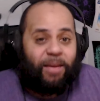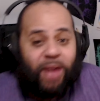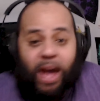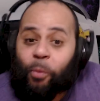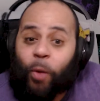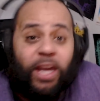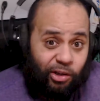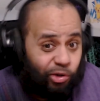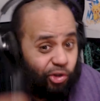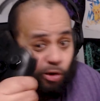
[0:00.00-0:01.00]
I'm
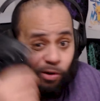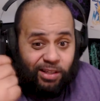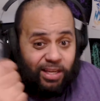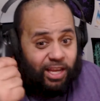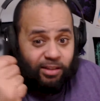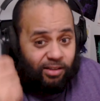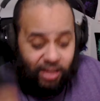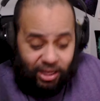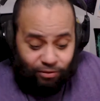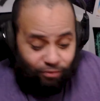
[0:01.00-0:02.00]
waiting. Controller's here.
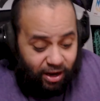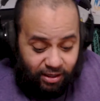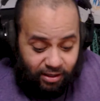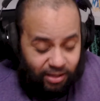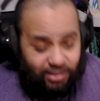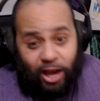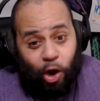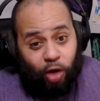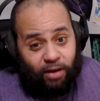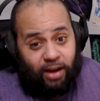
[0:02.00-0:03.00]
It's ready. It's not
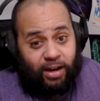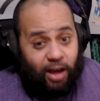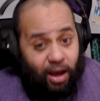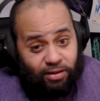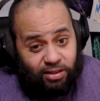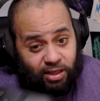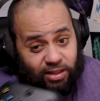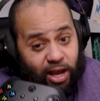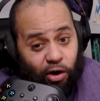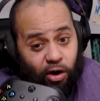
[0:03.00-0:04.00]
on right now, obviously. It's
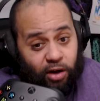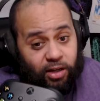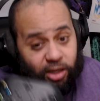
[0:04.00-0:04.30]
not on.